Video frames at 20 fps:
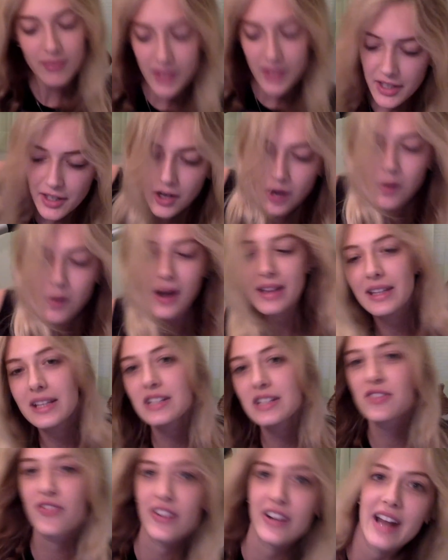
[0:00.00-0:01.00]
you know, at
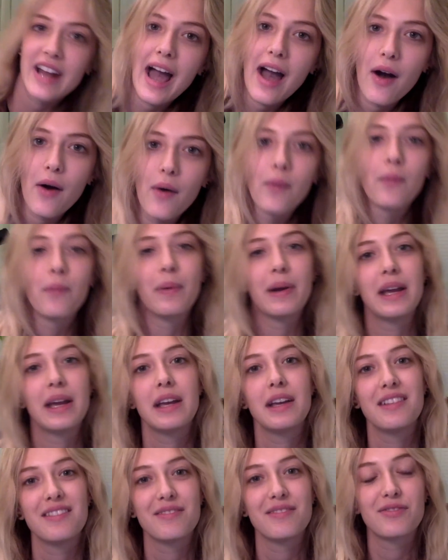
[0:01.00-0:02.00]
least for now,
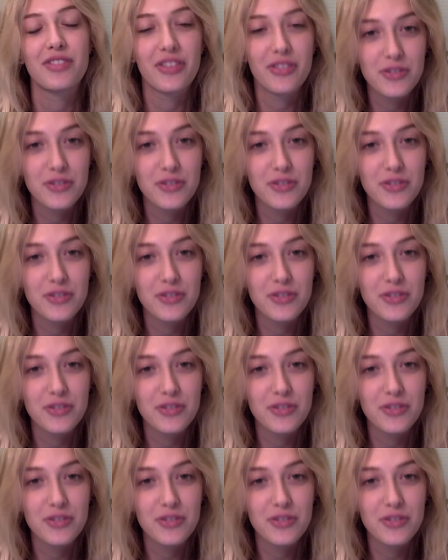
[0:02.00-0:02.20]
we